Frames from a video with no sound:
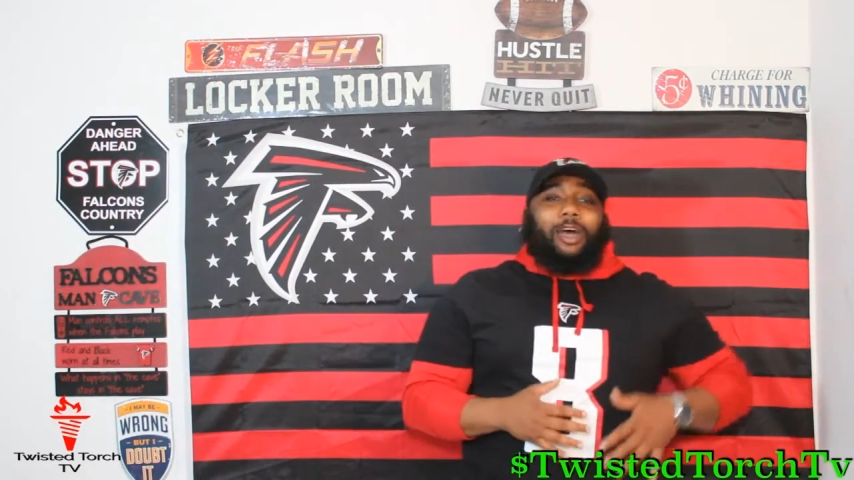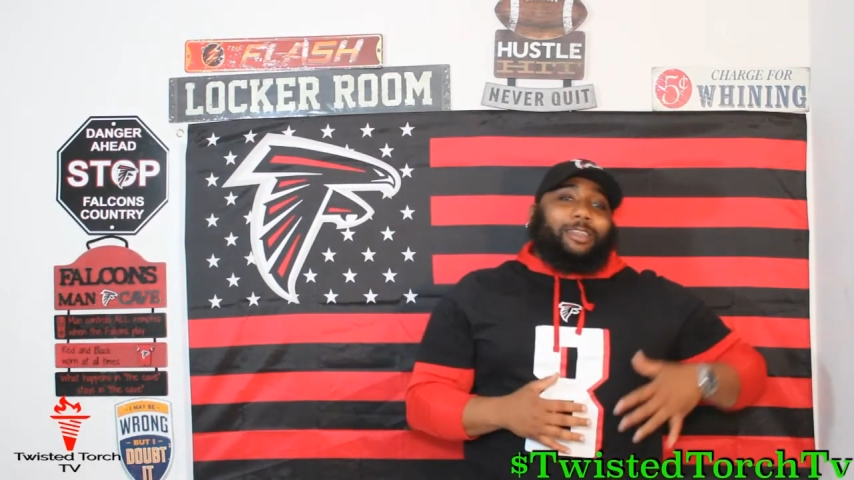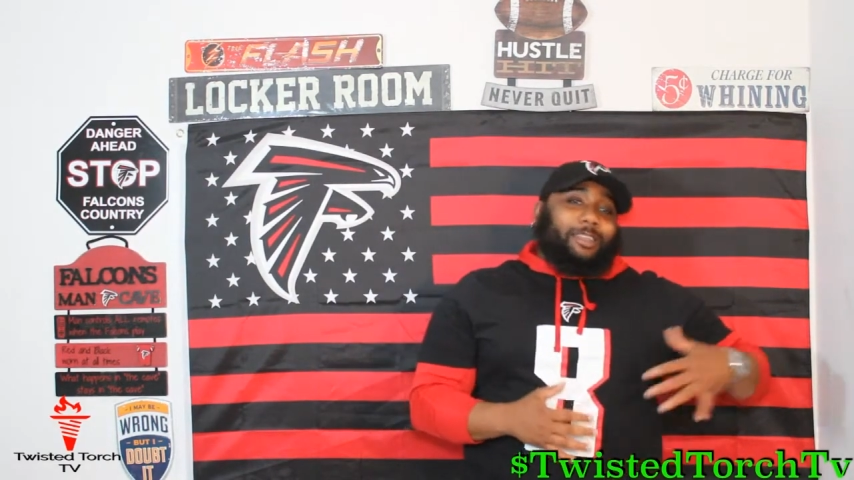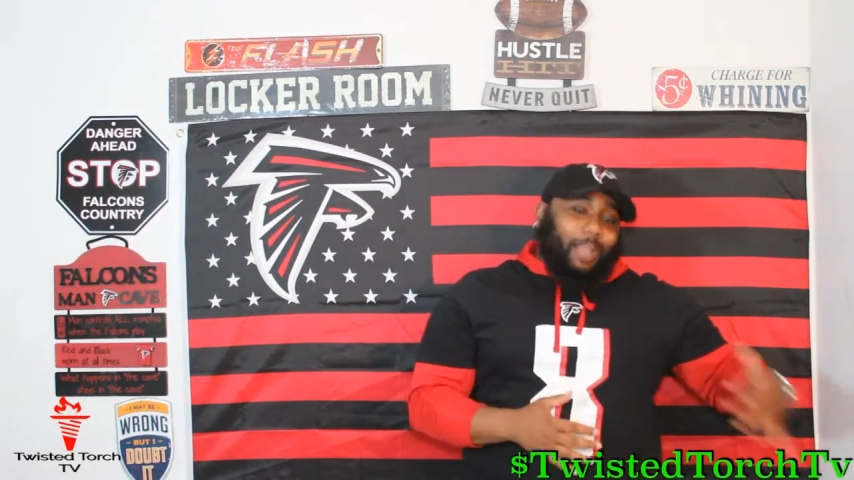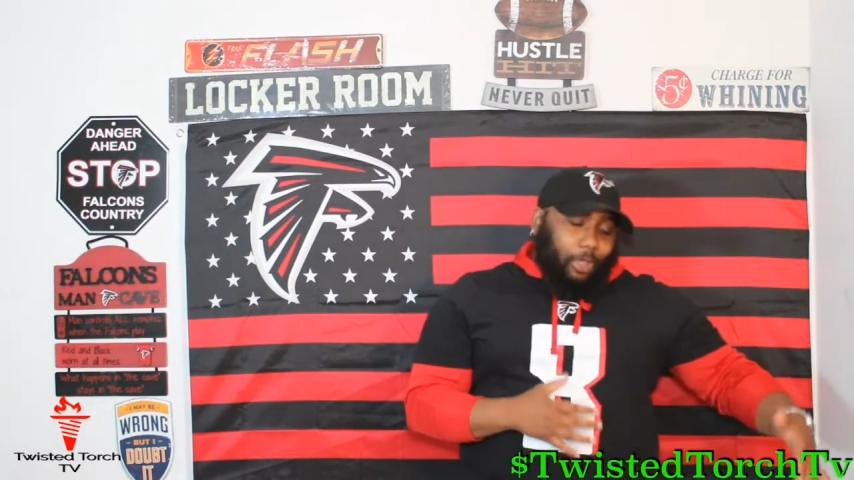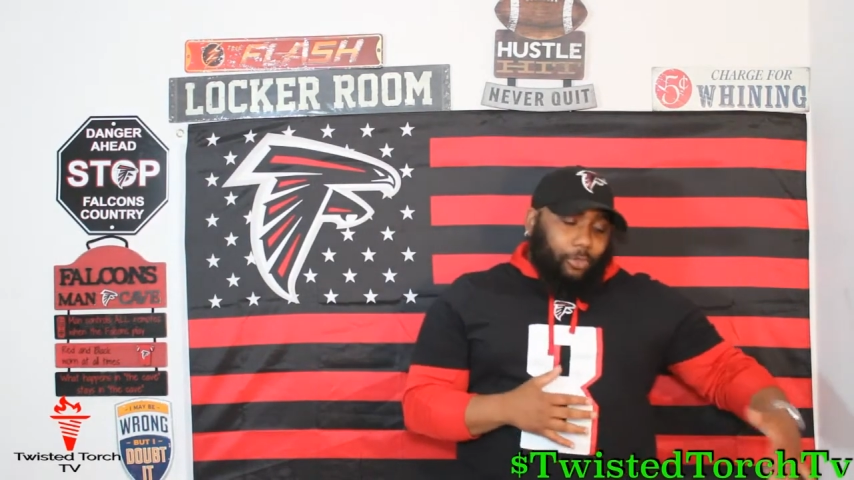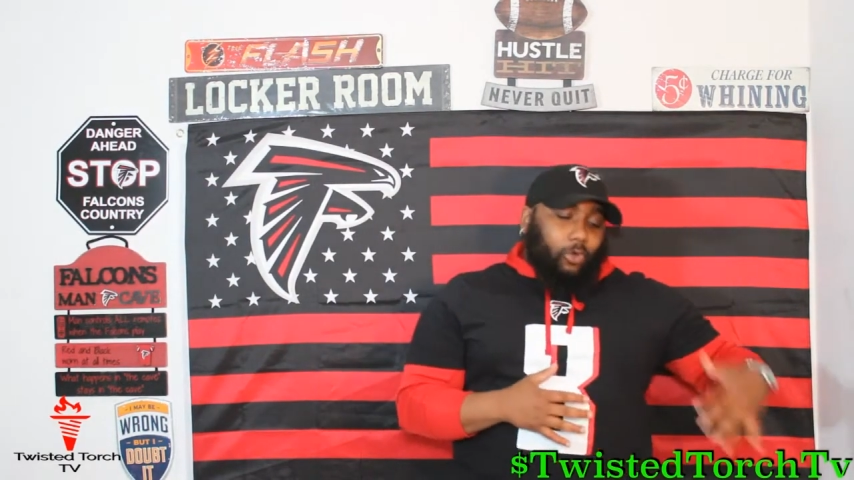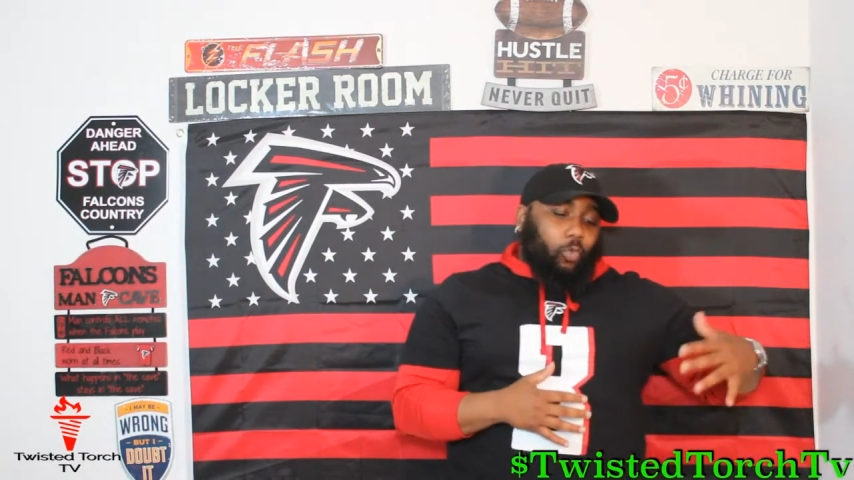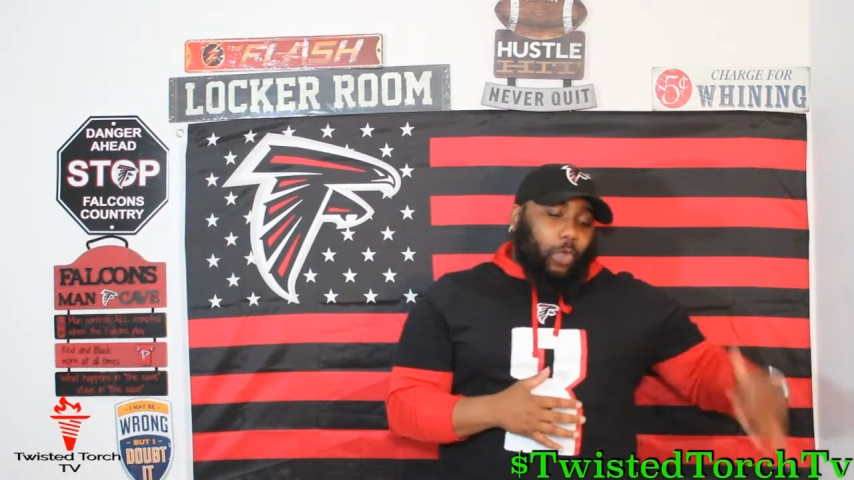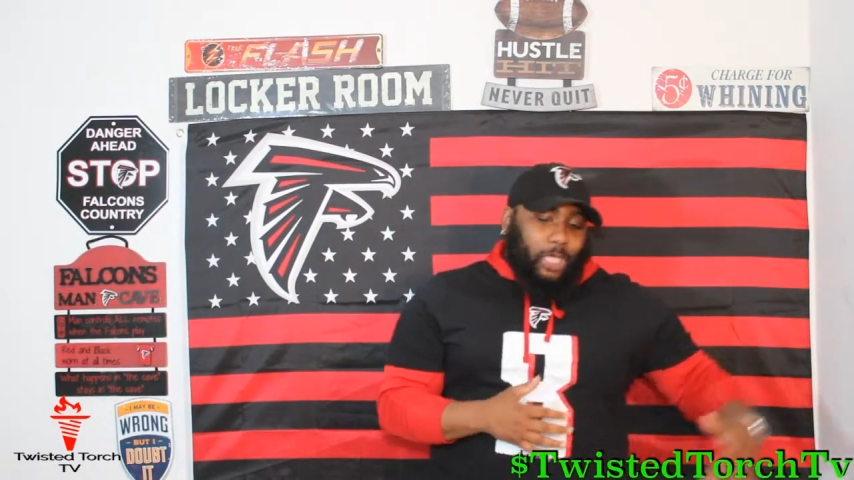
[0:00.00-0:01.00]

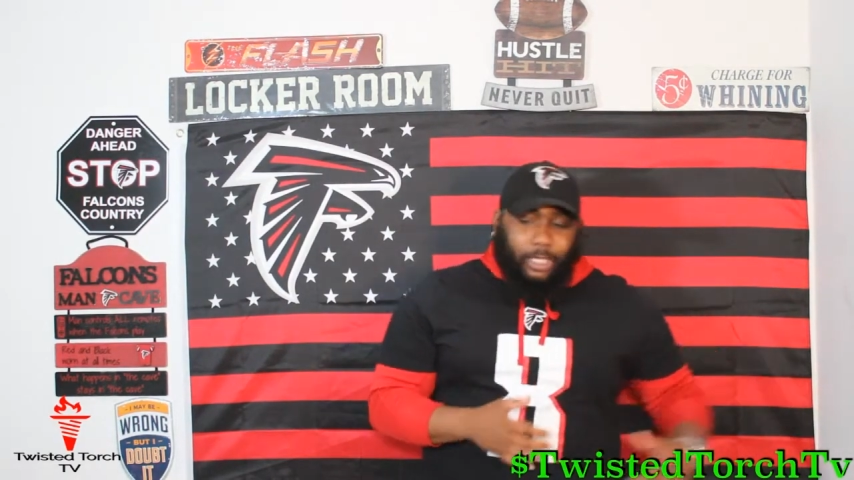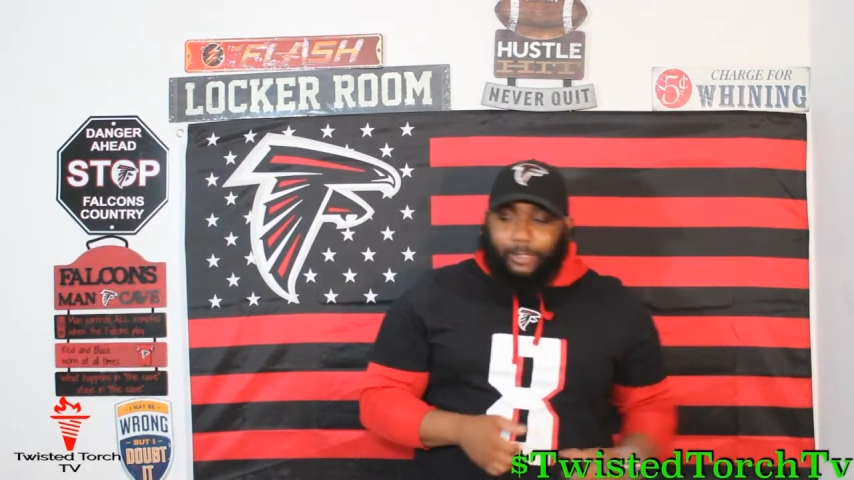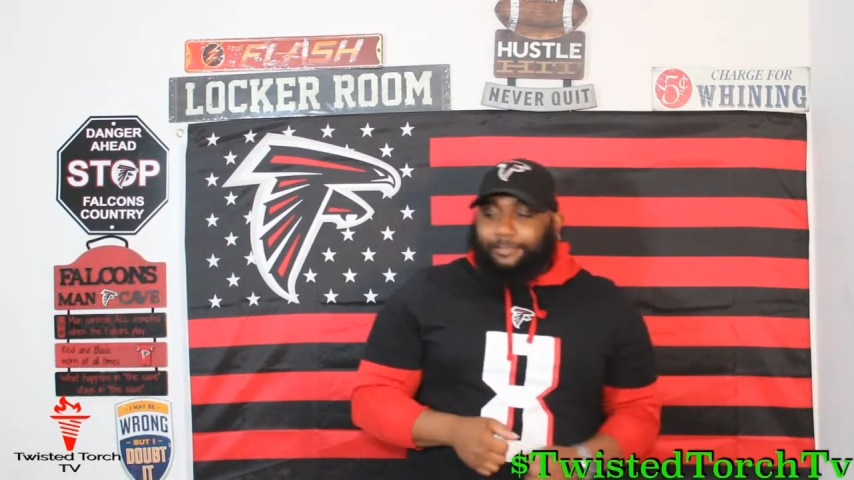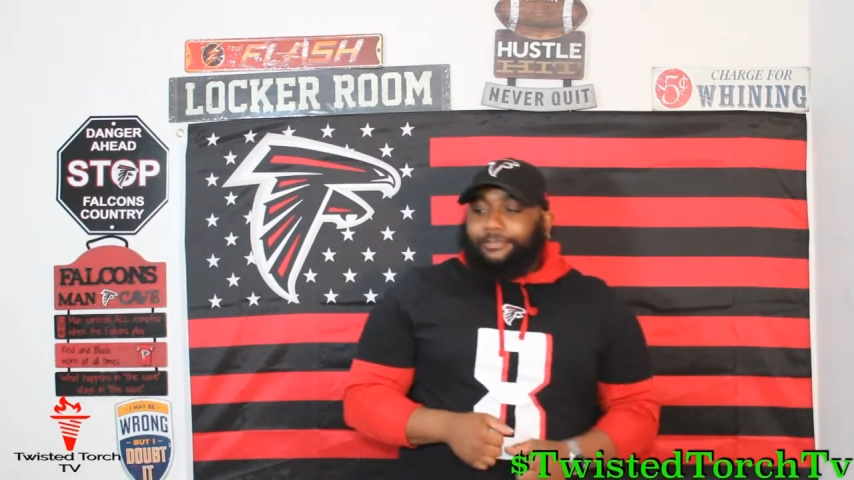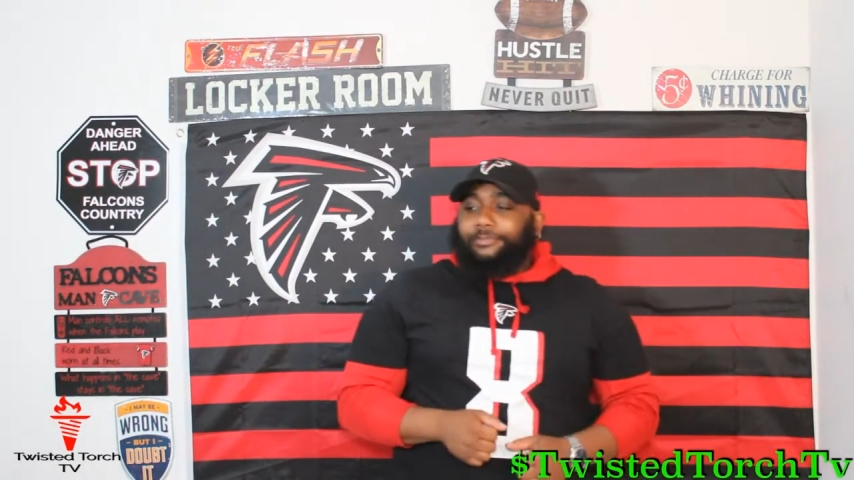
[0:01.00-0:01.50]
another week,